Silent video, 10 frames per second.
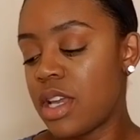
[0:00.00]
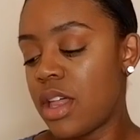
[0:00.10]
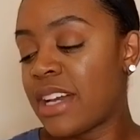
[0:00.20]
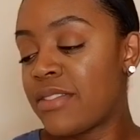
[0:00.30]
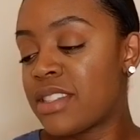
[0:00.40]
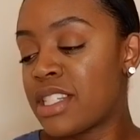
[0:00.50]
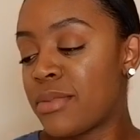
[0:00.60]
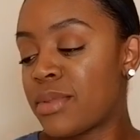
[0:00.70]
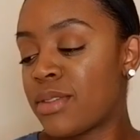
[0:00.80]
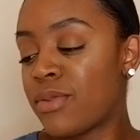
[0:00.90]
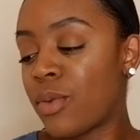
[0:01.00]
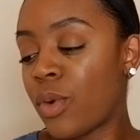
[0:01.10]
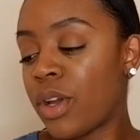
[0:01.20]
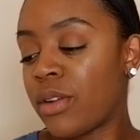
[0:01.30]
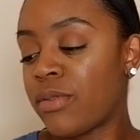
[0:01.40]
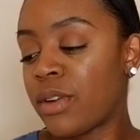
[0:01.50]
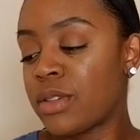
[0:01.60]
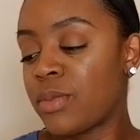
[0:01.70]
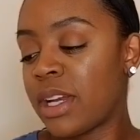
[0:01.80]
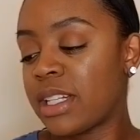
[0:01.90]
5 tips for your
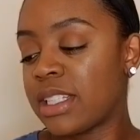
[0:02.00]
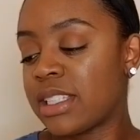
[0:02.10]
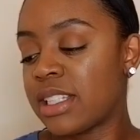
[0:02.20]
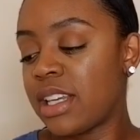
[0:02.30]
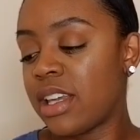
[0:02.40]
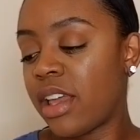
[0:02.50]
first pregnancy